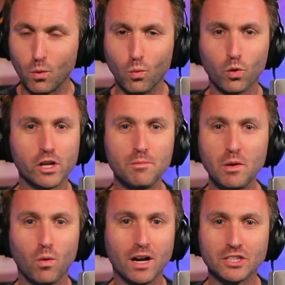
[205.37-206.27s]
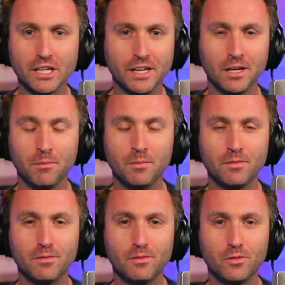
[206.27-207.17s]
We're going to be watching
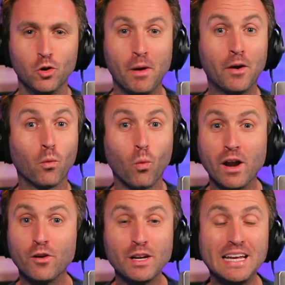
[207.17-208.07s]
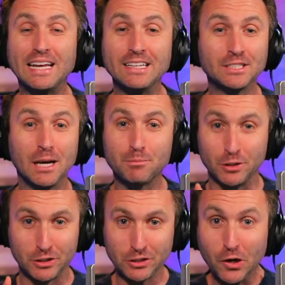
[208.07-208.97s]
him no matter where he ends up
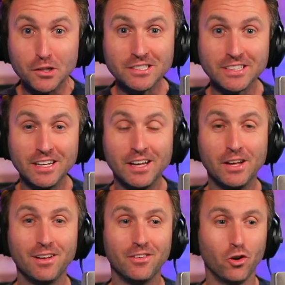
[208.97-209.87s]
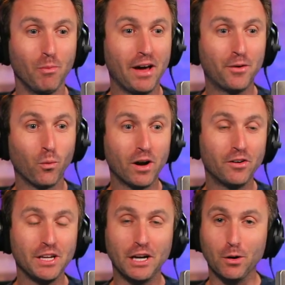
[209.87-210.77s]
to start, no matter
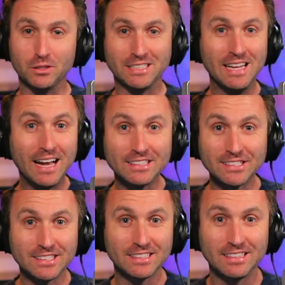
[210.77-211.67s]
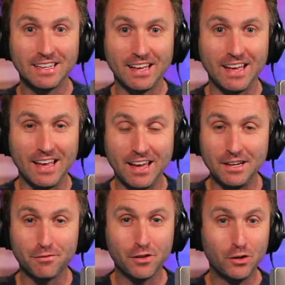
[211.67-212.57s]
where he goes next, and
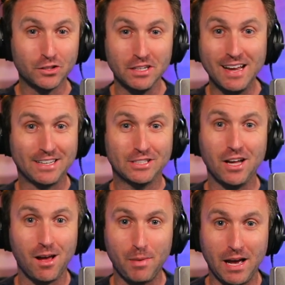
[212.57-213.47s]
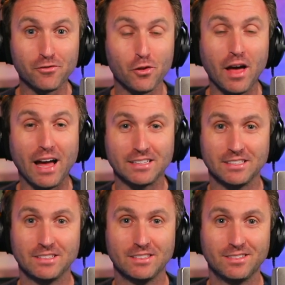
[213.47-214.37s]
if there's a next stop after
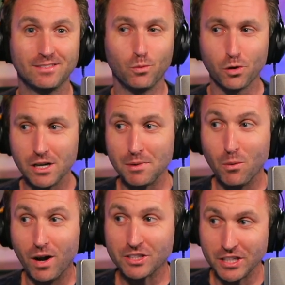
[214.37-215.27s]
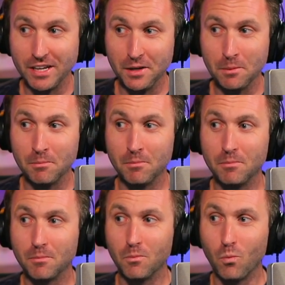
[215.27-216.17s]
that. We're going to be watching him
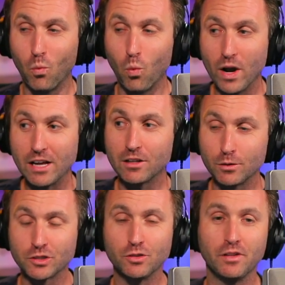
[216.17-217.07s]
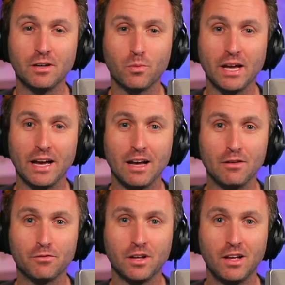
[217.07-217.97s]
way closer than we
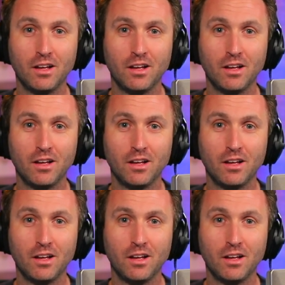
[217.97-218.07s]
have